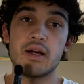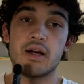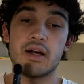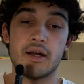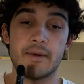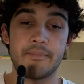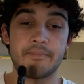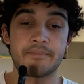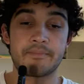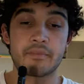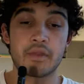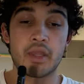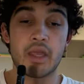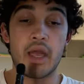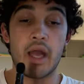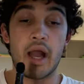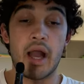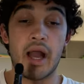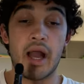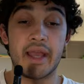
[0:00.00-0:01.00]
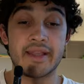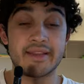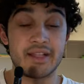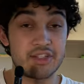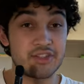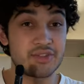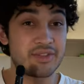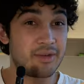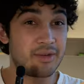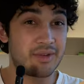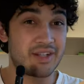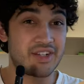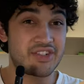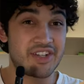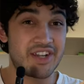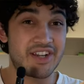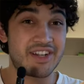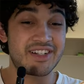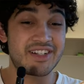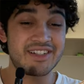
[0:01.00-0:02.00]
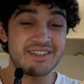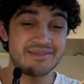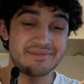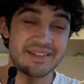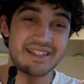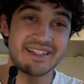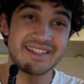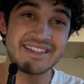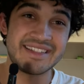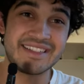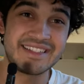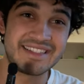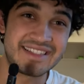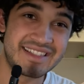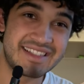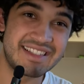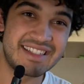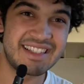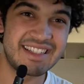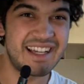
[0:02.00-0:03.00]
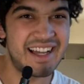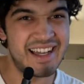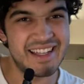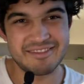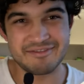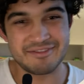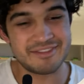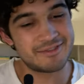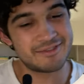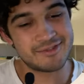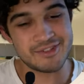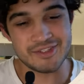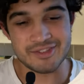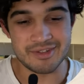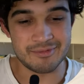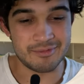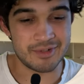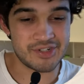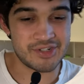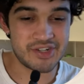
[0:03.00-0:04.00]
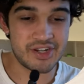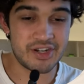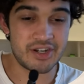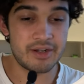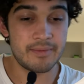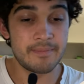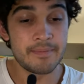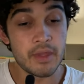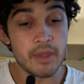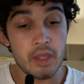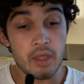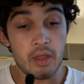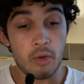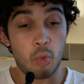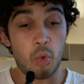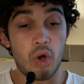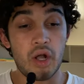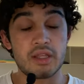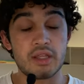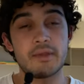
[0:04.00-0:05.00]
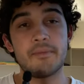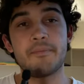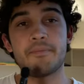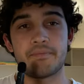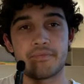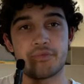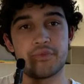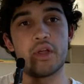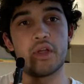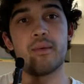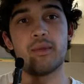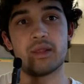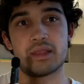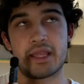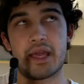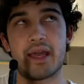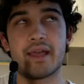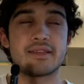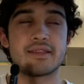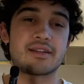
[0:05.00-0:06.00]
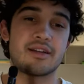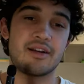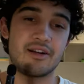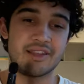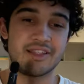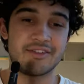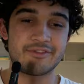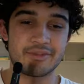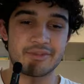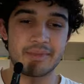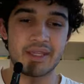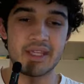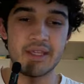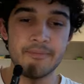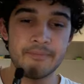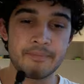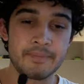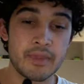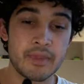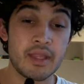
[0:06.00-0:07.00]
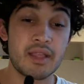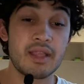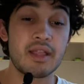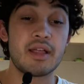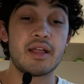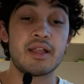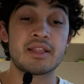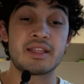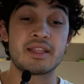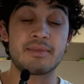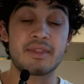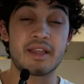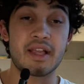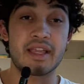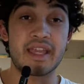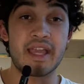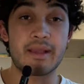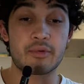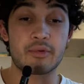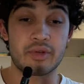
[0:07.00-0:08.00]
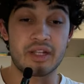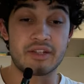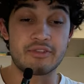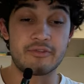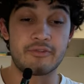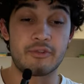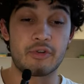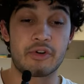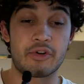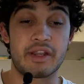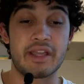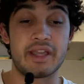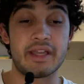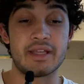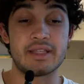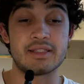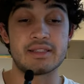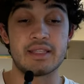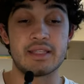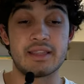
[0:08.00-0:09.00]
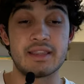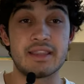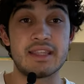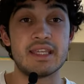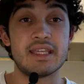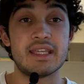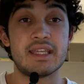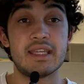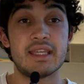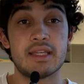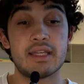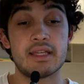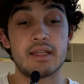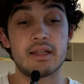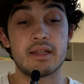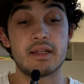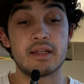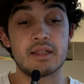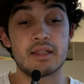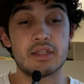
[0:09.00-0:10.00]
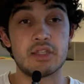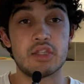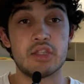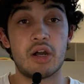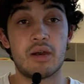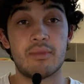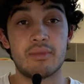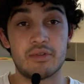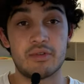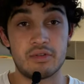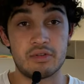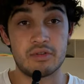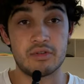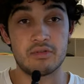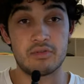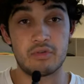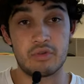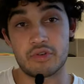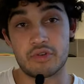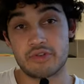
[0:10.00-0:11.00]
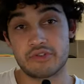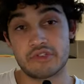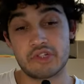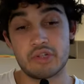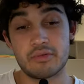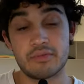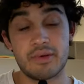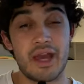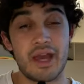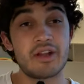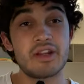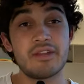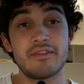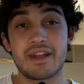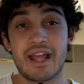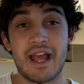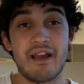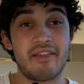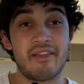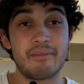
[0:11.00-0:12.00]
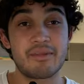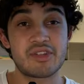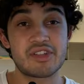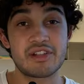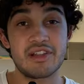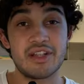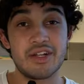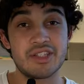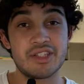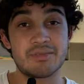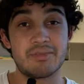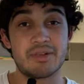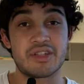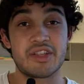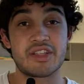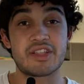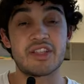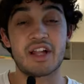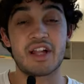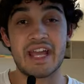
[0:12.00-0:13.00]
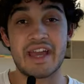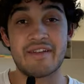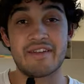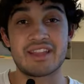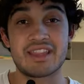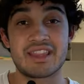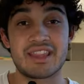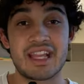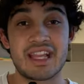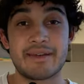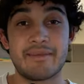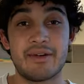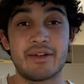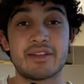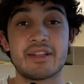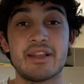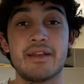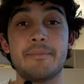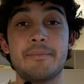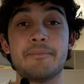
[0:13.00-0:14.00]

I also didn't want to share because I just didn't want to share. 1 double desk only for me. Something I am grateful for is the double wardrobe. I don't even have that much clothes, but just not having to think about